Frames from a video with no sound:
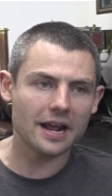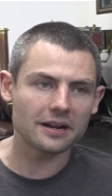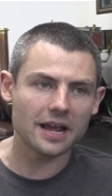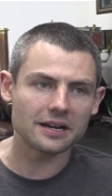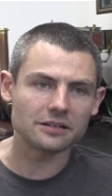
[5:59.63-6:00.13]

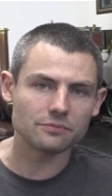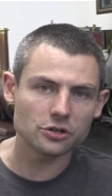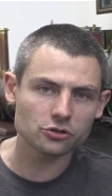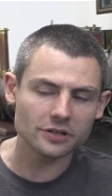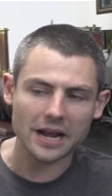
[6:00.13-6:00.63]
had an
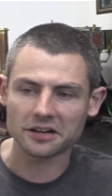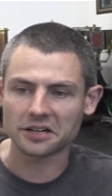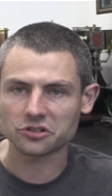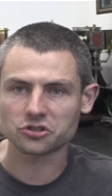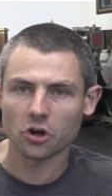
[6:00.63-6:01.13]
admission
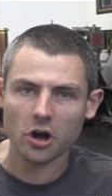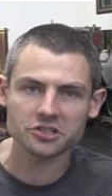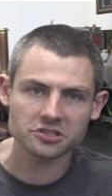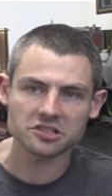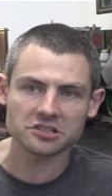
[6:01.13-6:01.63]
and an
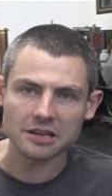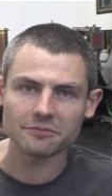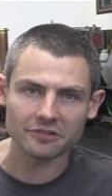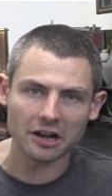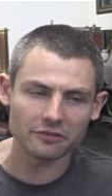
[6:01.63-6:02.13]
exhaust
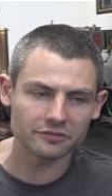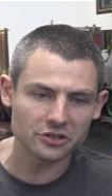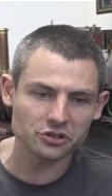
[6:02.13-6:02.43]
steam valve,